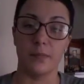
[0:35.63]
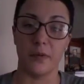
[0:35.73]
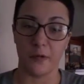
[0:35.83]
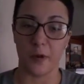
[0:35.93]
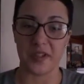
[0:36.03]

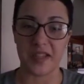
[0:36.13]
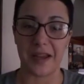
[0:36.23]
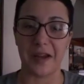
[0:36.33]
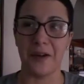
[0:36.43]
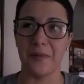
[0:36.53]
before
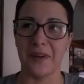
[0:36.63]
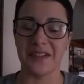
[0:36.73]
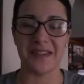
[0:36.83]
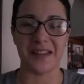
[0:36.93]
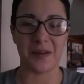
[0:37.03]
today
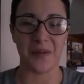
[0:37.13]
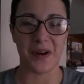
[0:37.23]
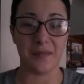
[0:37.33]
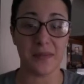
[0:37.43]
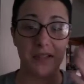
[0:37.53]
was that they
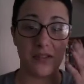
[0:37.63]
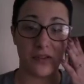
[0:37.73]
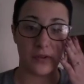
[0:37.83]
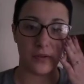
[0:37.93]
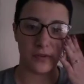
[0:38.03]
wanted me to
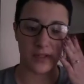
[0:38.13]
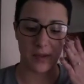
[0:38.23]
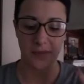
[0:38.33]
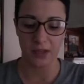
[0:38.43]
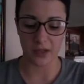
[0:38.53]
do
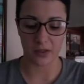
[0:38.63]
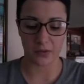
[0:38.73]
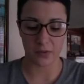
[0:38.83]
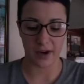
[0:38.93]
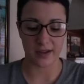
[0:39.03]
something
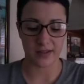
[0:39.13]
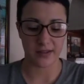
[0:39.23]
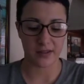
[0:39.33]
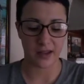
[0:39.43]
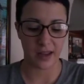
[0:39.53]
called
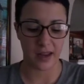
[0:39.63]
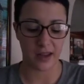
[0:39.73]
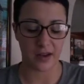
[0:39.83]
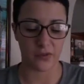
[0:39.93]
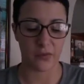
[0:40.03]
rice,
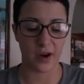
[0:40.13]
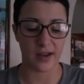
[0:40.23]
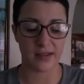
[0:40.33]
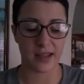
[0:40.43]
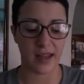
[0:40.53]
and
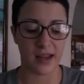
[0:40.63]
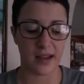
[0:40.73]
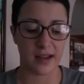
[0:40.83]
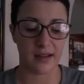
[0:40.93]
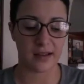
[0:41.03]
rice
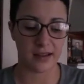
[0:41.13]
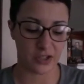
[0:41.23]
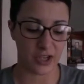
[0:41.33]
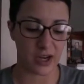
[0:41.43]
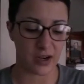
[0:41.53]
had it
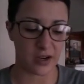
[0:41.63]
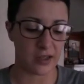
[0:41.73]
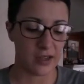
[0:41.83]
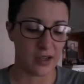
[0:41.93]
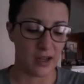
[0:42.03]

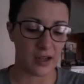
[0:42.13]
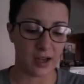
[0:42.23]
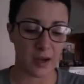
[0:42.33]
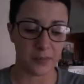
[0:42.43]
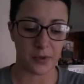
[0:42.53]
shared a
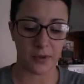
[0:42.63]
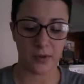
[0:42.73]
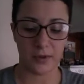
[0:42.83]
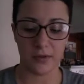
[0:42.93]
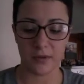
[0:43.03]

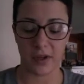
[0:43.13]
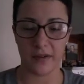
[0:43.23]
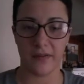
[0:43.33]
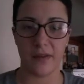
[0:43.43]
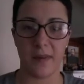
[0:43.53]
couple
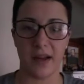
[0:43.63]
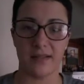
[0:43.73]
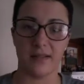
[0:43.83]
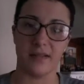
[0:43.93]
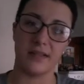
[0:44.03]
of the
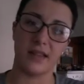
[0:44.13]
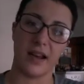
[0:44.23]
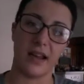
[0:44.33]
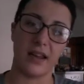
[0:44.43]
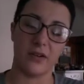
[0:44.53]
medicines
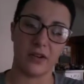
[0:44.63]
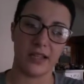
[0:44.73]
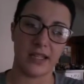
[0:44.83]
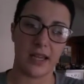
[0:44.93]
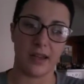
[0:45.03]
that I had
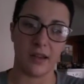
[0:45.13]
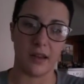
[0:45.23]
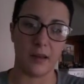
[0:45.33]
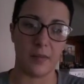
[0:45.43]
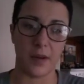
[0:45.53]
already
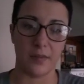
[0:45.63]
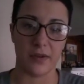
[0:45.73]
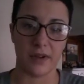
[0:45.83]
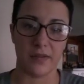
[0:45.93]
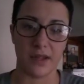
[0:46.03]
taken in my
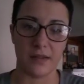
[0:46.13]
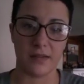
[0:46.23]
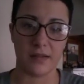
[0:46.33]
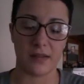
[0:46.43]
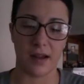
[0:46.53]

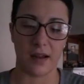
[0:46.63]
previous